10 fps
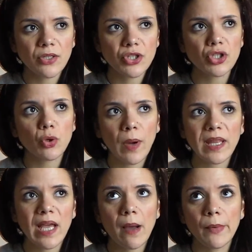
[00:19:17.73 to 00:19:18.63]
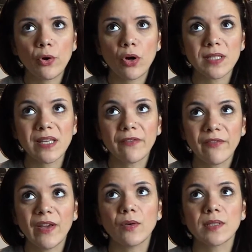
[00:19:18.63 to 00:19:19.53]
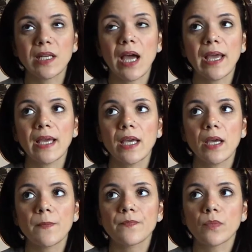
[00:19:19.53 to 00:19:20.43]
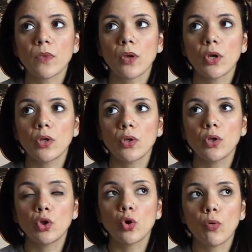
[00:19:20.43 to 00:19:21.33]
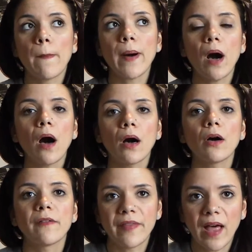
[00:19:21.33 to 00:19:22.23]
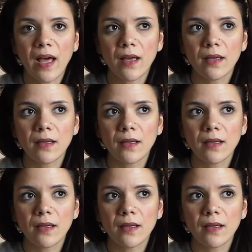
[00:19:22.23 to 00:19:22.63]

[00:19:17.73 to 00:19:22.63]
just the way they come across, it feels like you're a part of that.